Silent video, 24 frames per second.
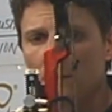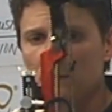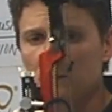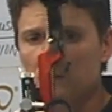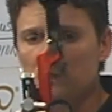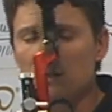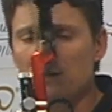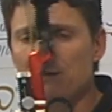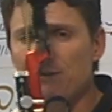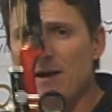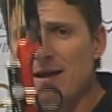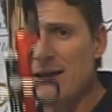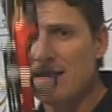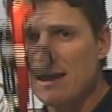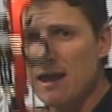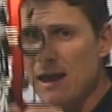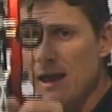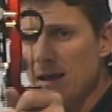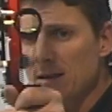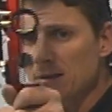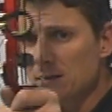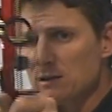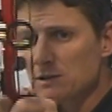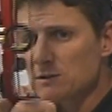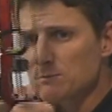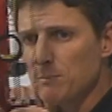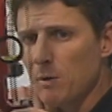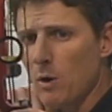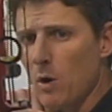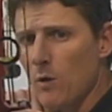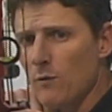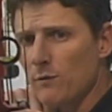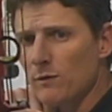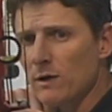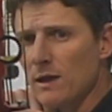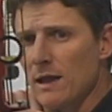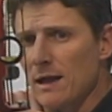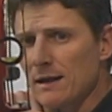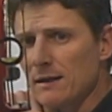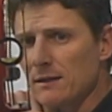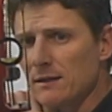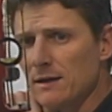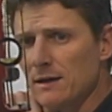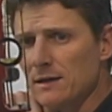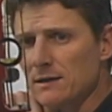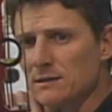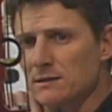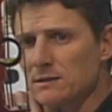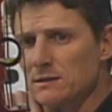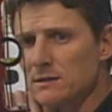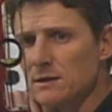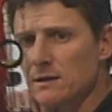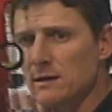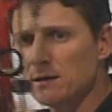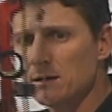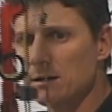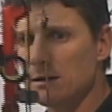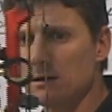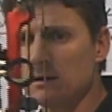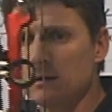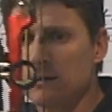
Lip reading: see, if I cant this bow over like this,